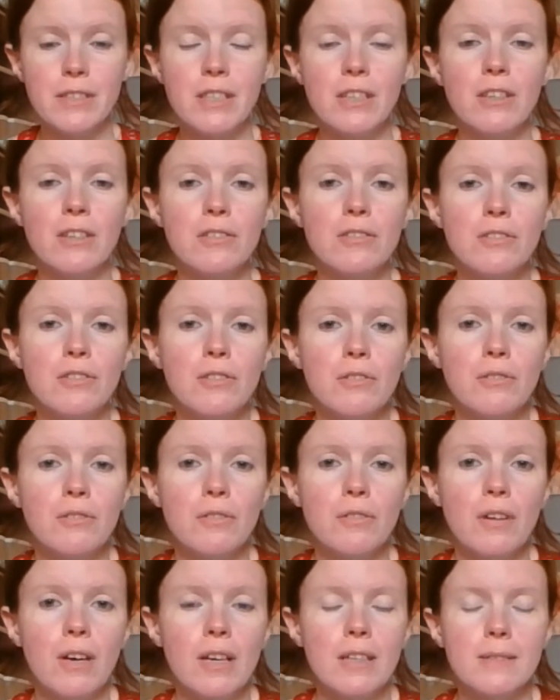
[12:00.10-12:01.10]
you can do
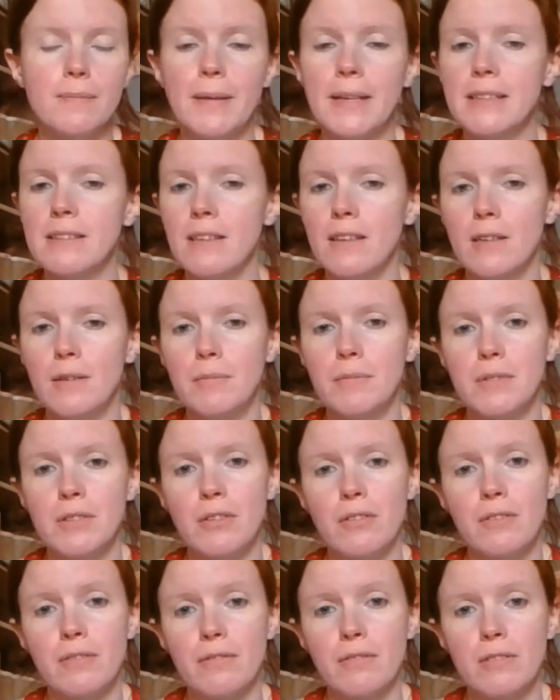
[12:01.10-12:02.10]
as many times
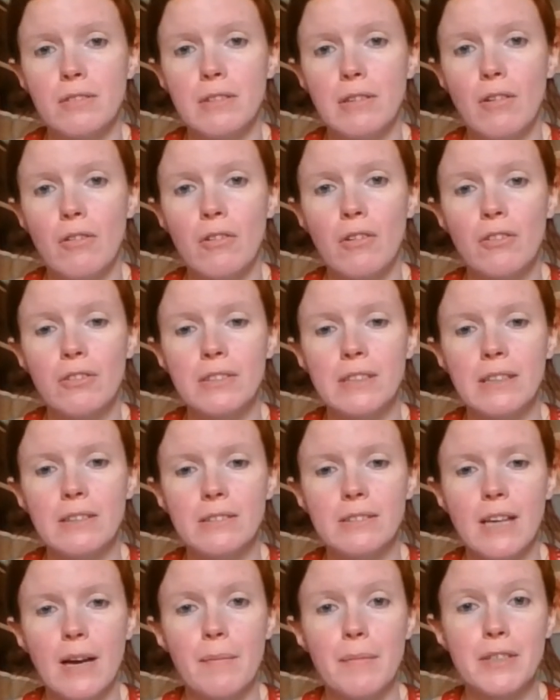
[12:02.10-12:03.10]
or for as long or as little
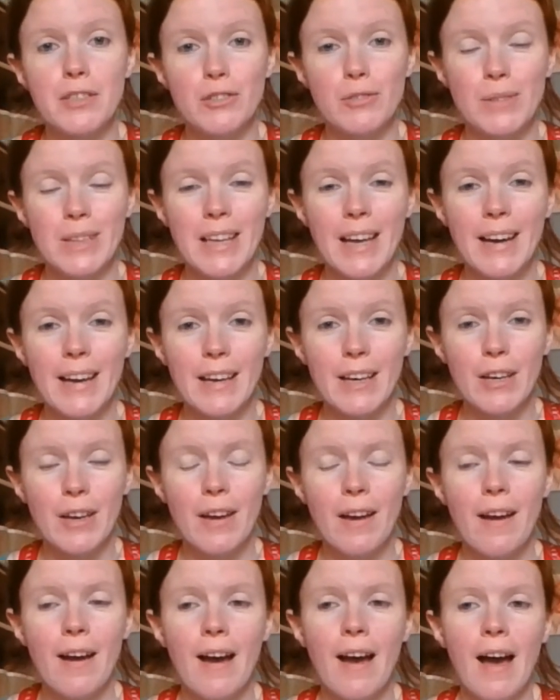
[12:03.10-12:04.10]
time as you would like,
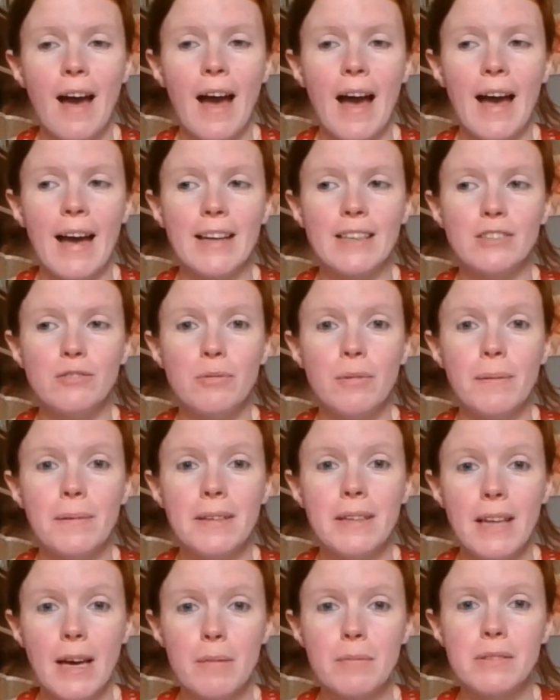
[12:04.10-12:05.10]
and we
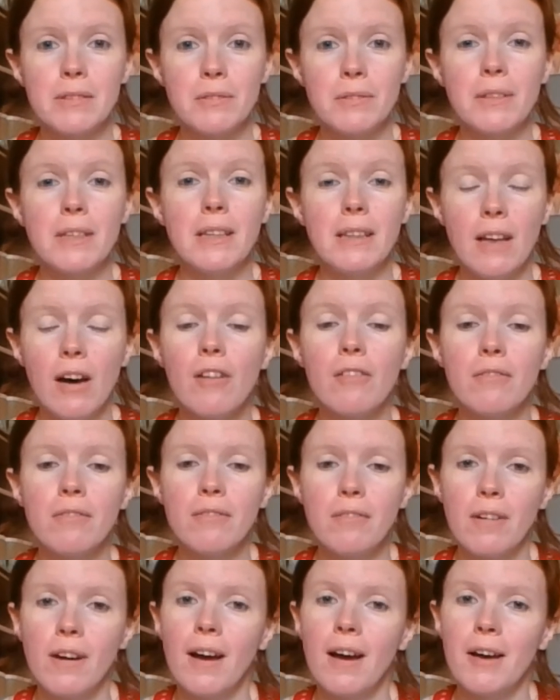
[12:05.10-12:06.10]
would absolutely
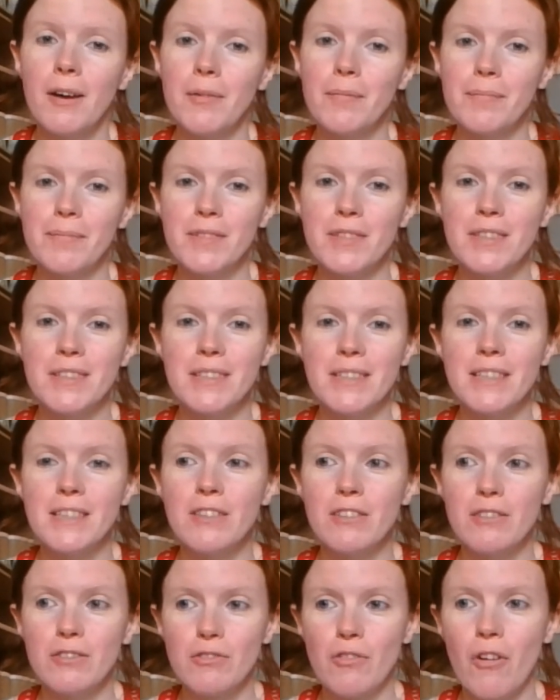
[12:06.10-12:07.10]
love to see
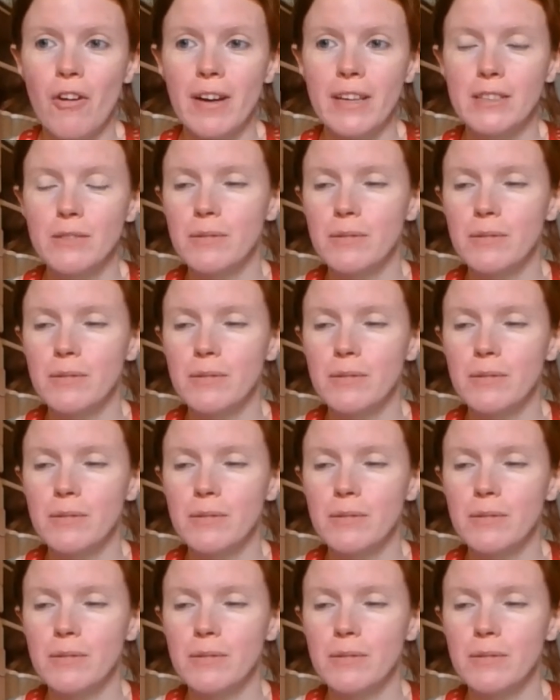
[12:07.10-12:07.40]
your drawings.